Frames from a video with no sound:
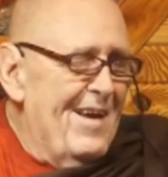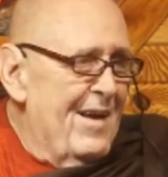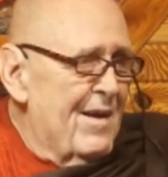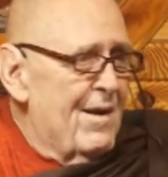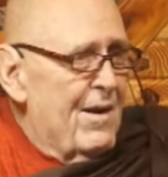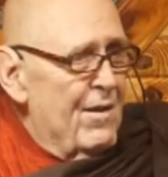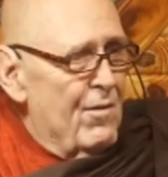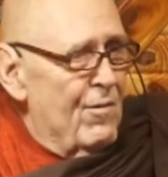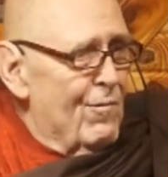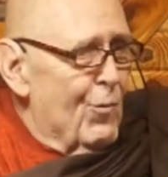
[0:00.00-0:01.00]
And
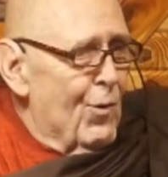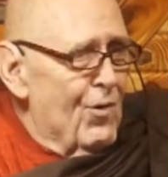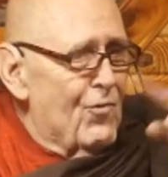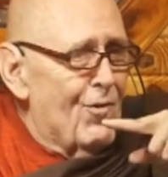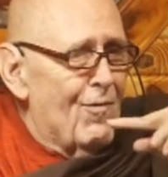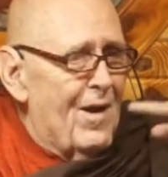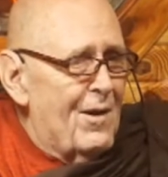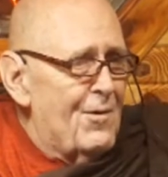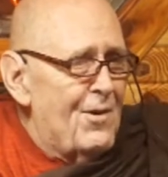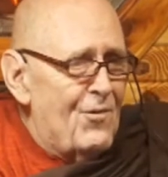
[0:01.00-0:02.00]
the forest
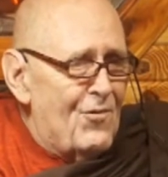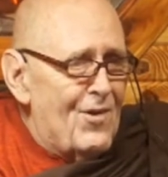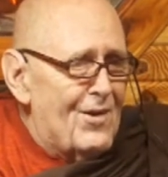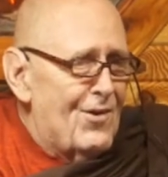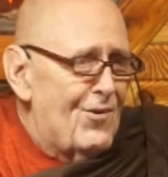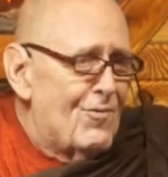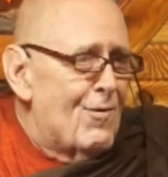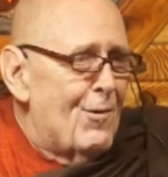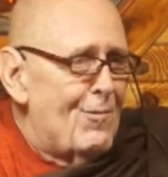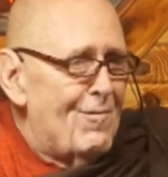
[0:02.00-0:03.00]
around is Jeta's
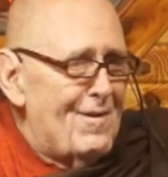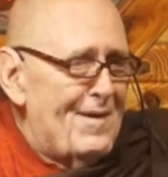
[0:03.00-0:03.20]
Grove.